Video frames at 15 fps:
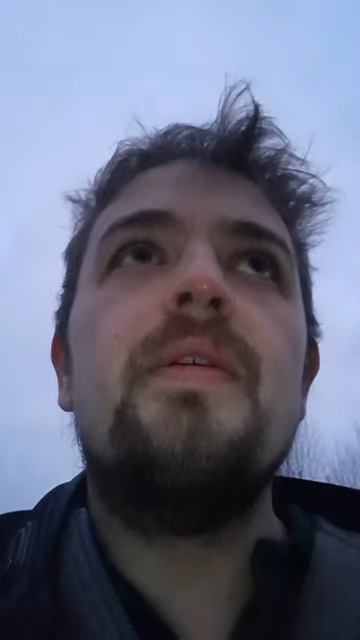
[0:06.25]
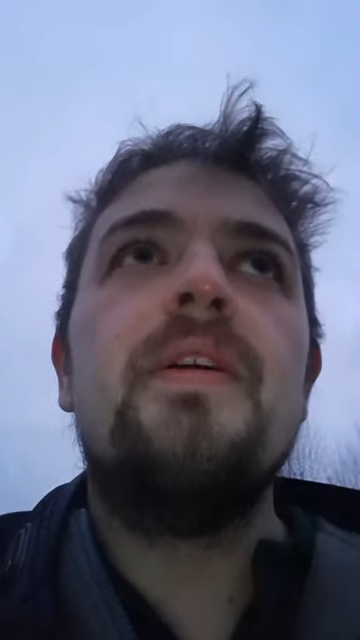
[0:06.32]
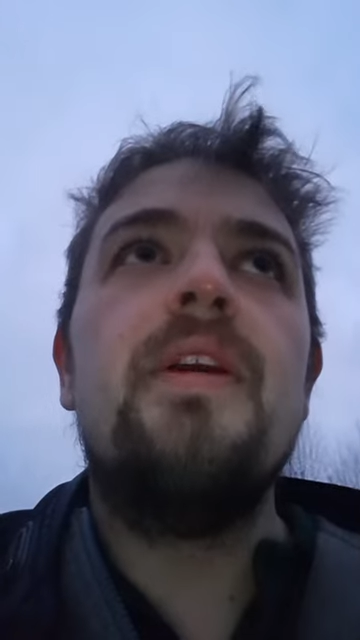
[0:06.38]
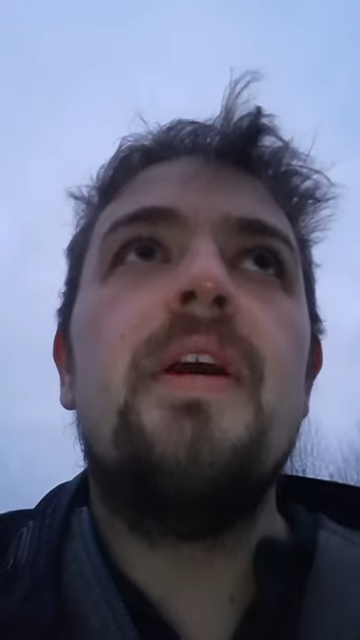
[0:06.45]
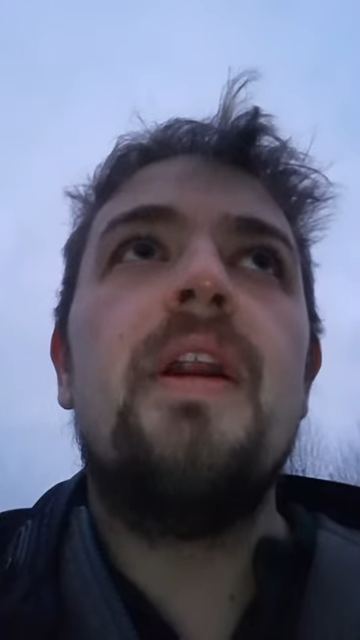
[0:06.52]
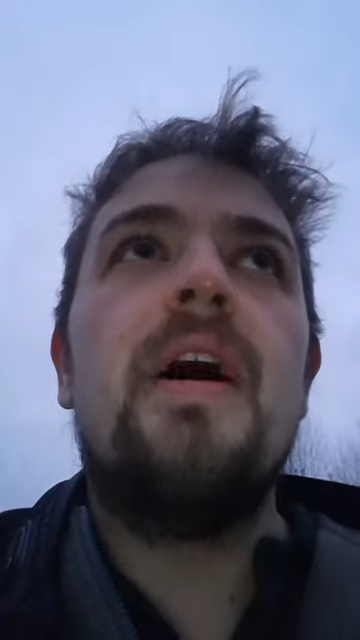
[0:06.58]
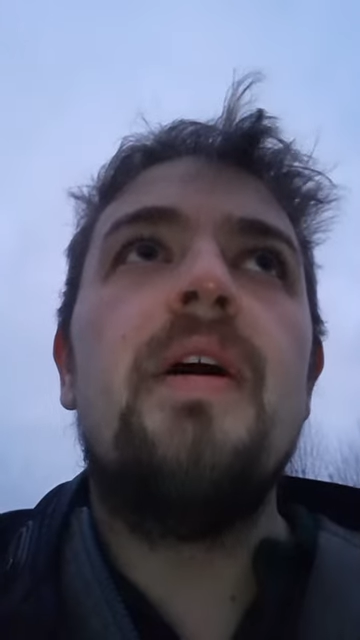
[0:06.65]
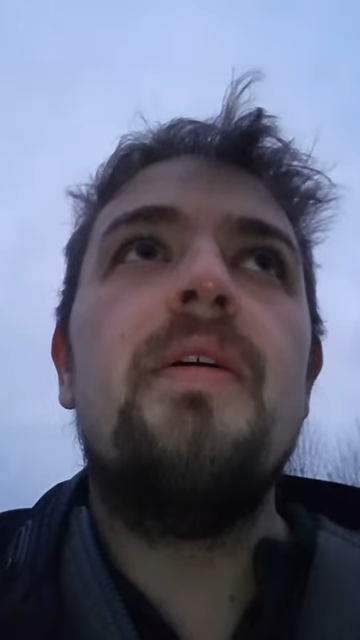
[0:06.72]

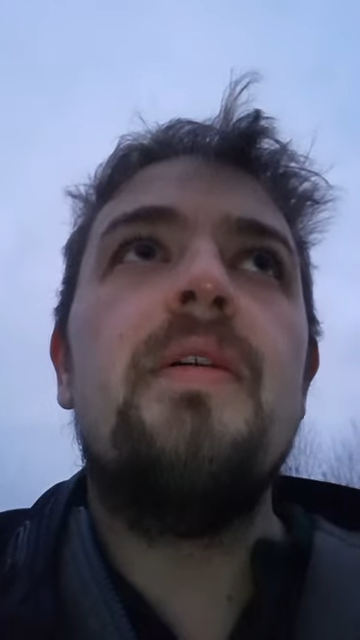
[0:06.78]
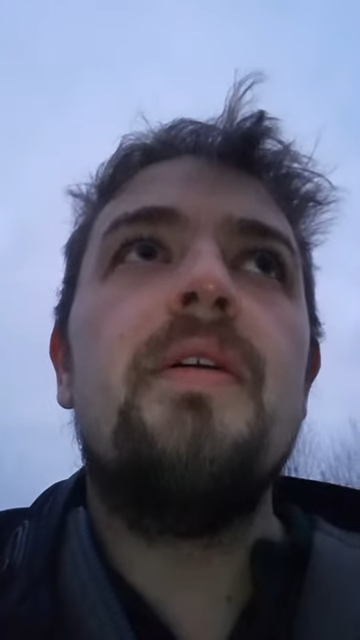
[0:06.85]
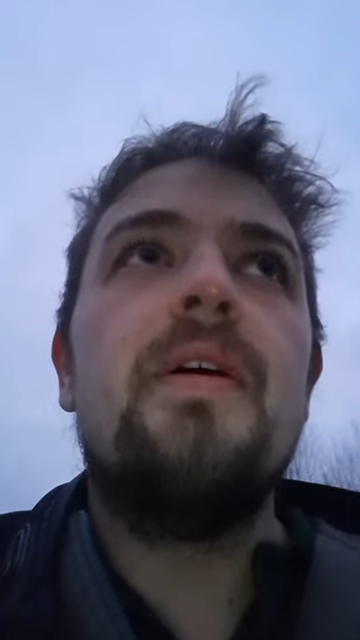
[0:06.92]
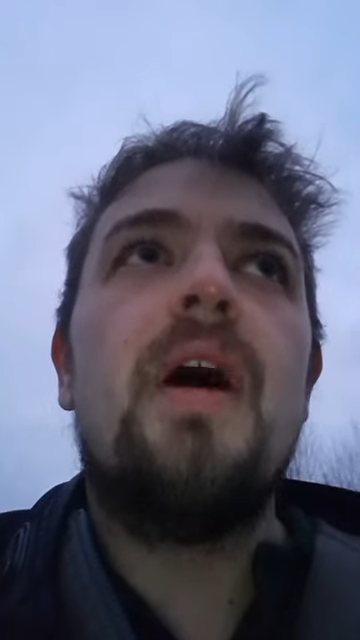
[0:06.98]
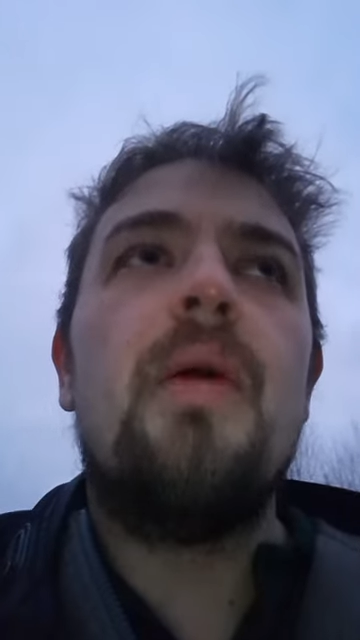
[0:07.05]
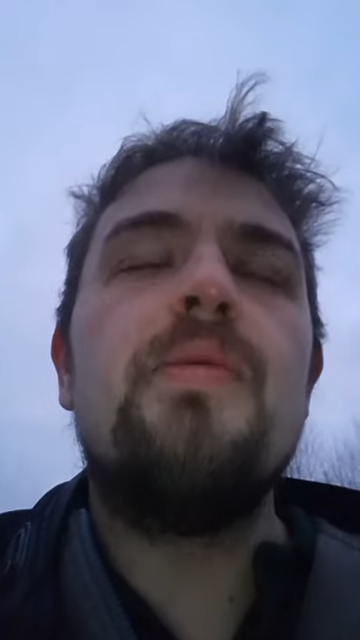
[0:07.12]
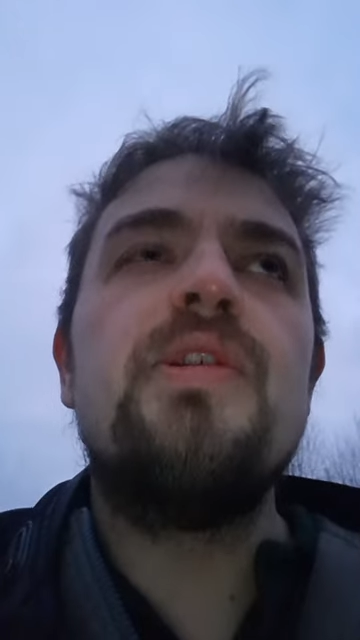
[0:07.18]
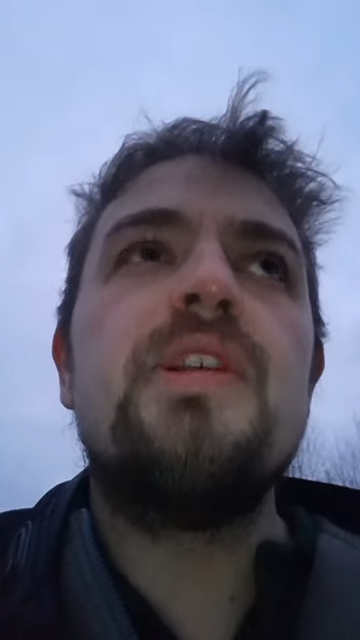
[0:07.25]
You know,
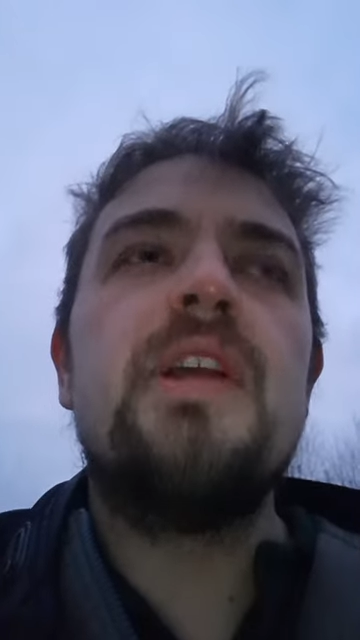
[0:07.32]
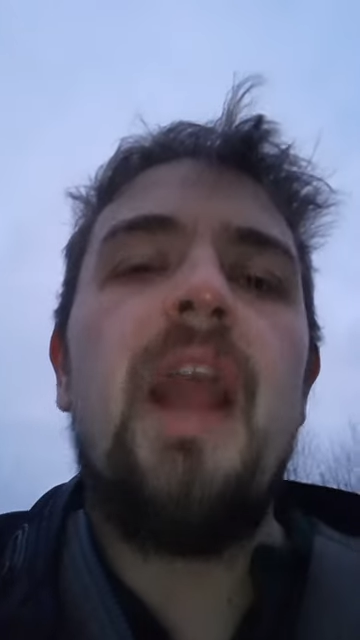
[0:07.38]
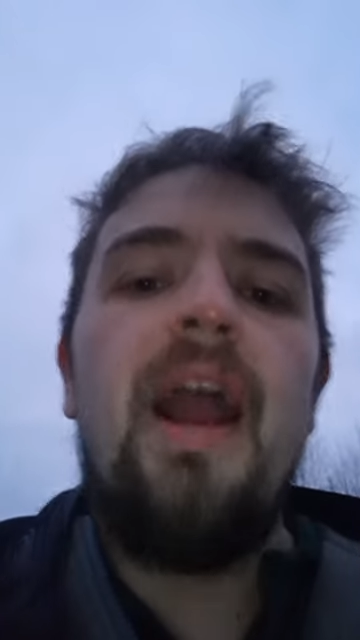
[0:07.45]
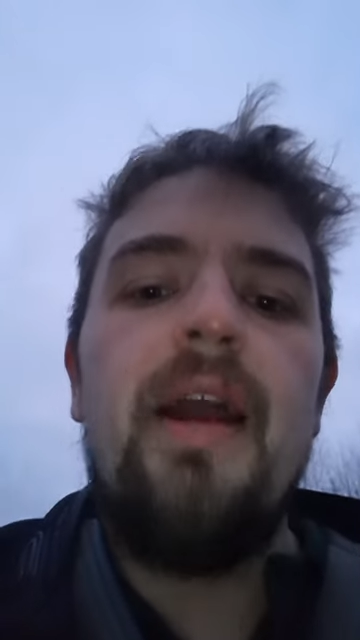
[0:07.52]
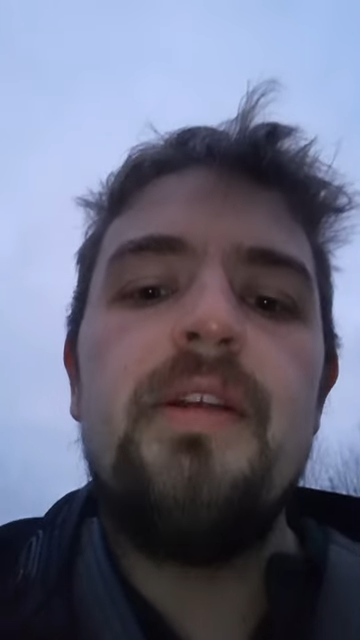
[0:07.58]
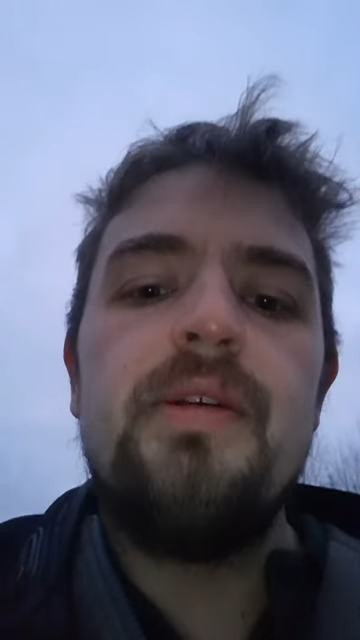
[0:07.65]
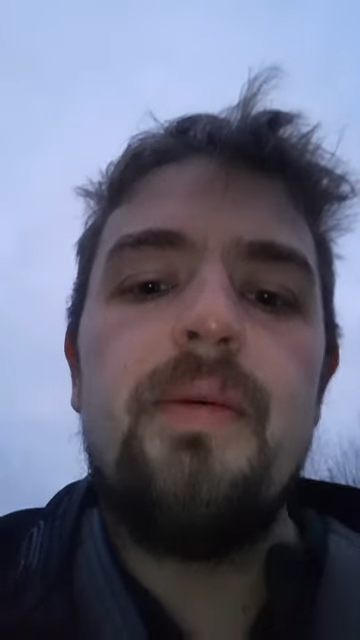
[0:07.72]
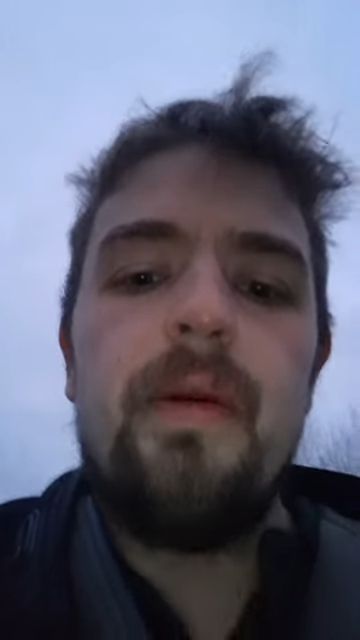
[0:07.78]
I was
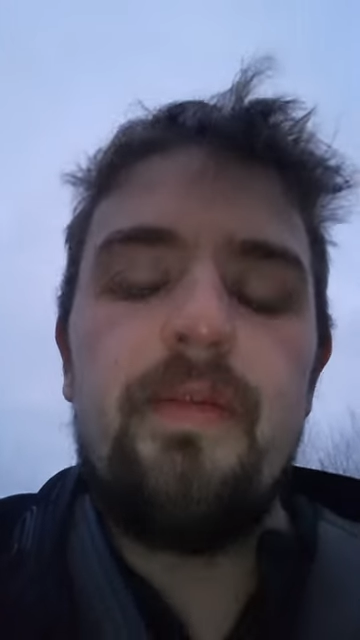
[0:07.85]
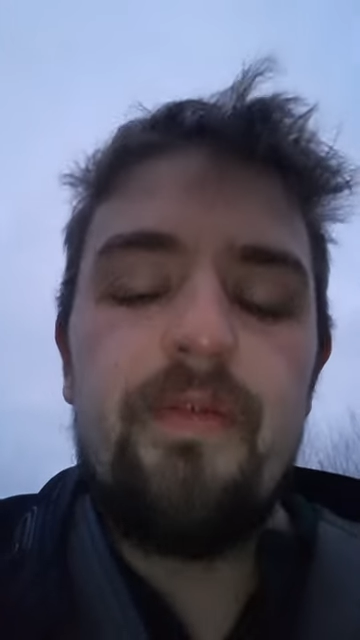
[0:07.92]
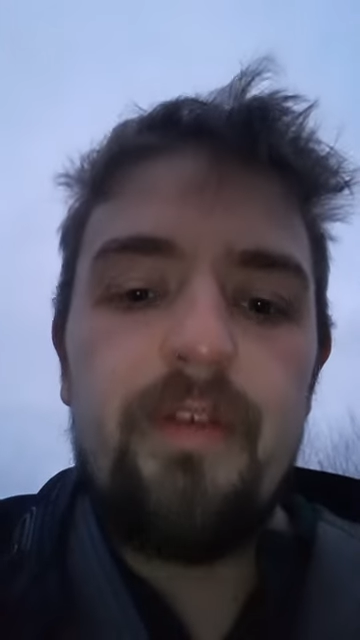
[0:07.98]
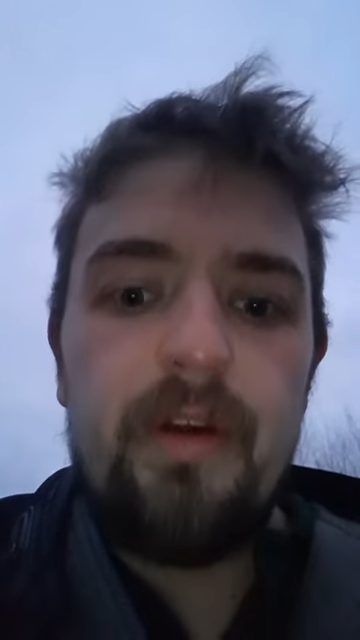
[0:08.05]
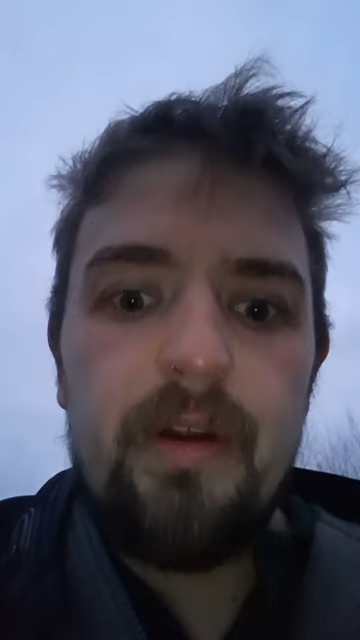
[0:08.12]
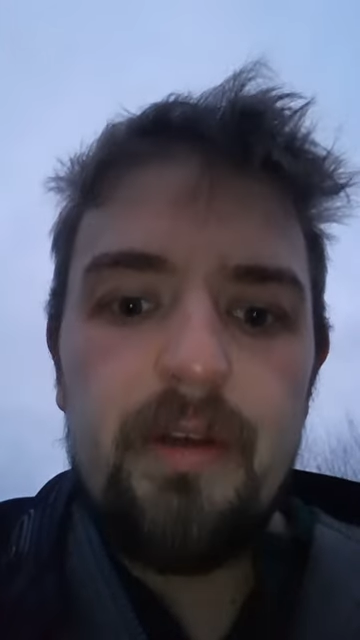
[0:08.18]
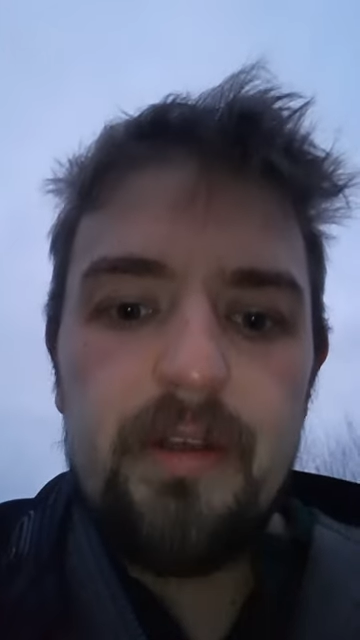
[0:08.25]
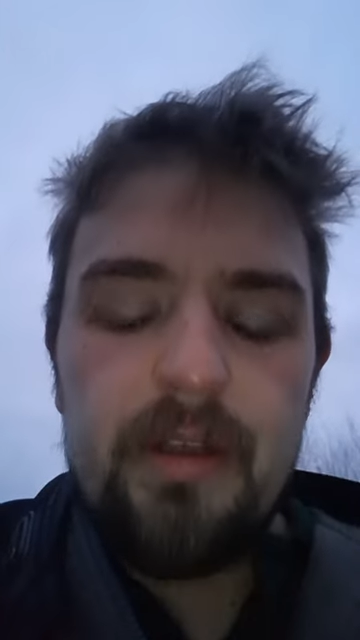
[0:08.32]
scared to eat
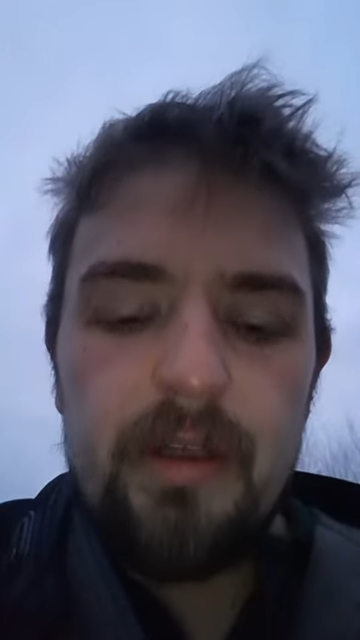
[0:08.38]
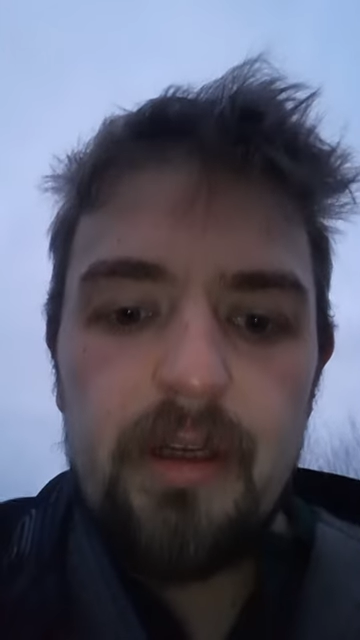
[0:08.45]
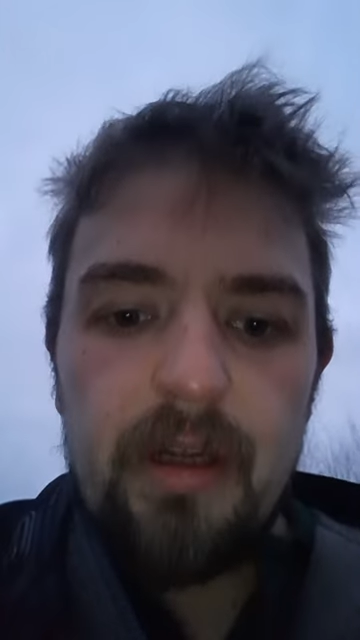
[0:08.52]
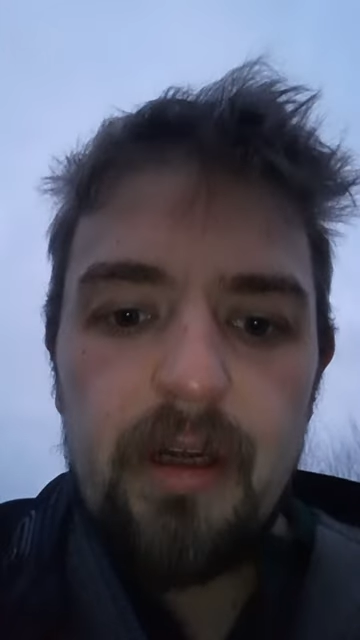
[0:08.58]
foods.